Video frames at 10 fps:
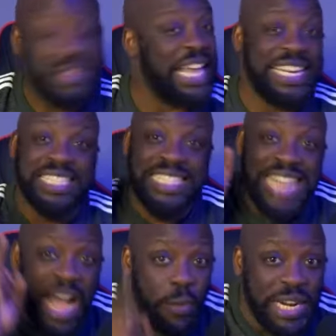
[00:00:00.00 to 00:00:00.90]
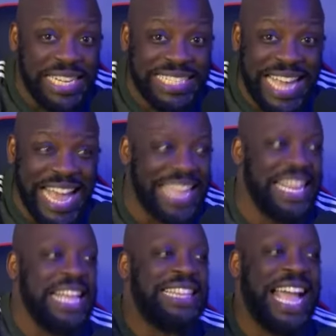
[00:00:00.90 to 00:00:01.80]
That is not what, he said.
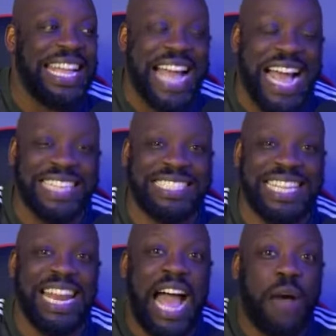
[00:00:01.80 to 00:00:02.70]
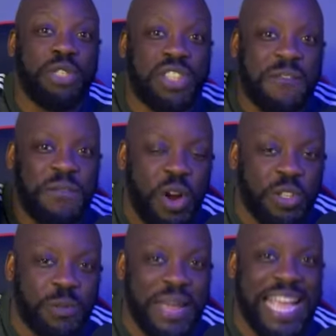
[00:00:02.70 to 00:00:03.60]
said. That guy so said I was the
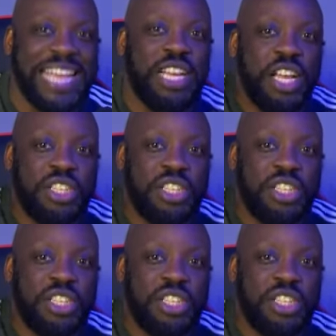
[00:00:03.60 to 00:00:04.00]
first man